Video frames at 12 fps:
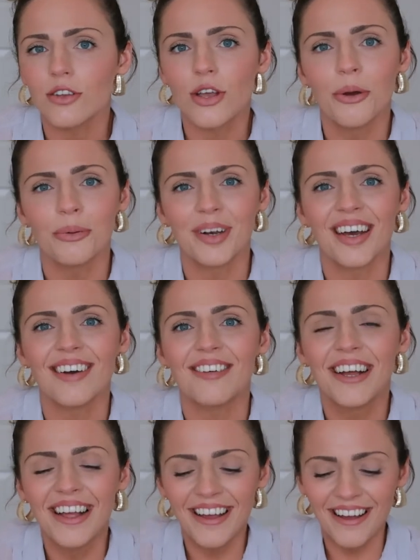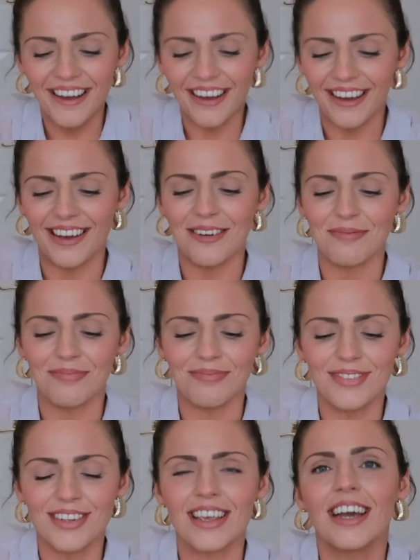sold out.
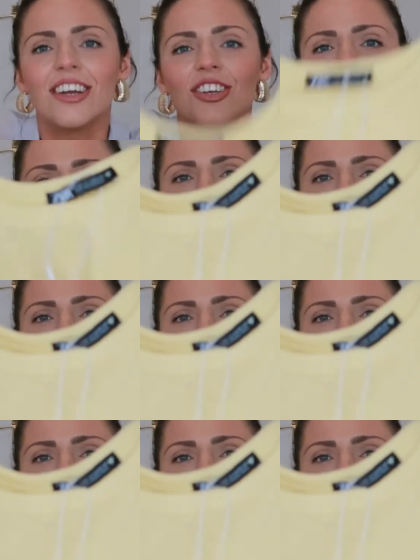Um, so yeah, I just